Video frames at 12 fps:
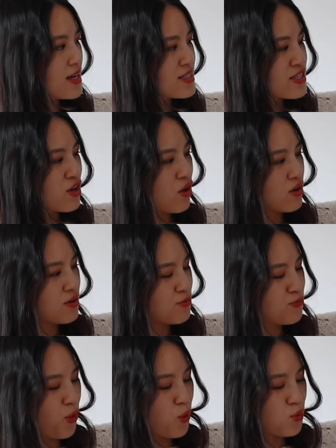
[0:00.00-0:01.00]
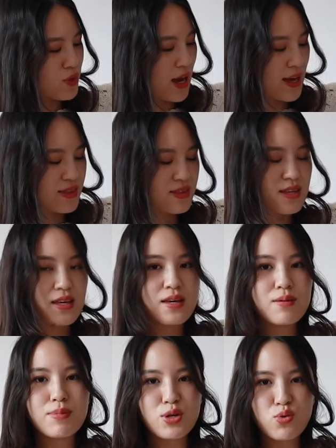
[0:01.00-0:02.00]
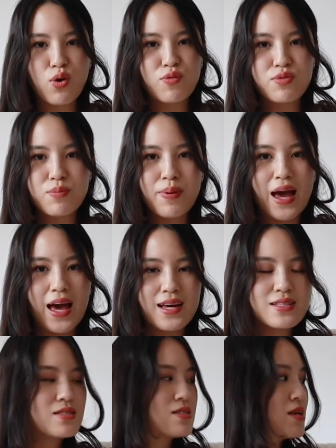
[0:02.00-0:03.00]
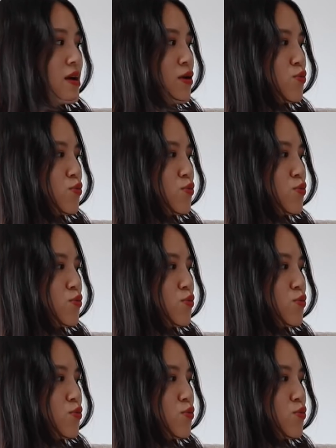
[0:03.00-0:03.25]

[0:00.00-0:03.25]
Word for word: It's got a fold at the middle of the pant,